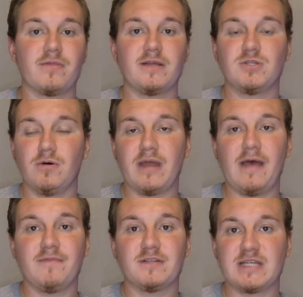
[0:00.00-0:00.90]
They don't
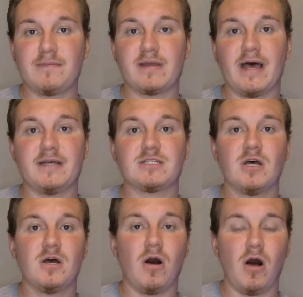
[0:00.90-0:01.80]
have the same guys
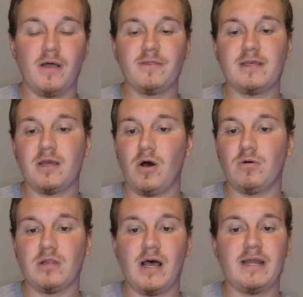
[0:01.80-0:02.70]
on the
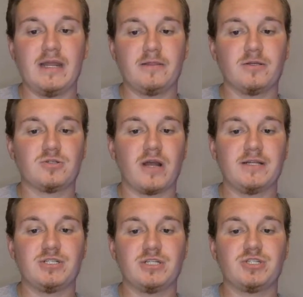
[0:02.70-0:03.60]
O-line in the
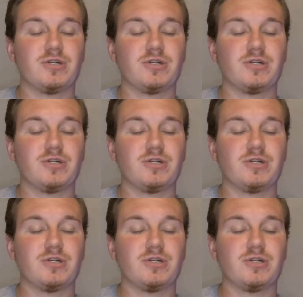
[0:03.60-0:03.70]
trenches.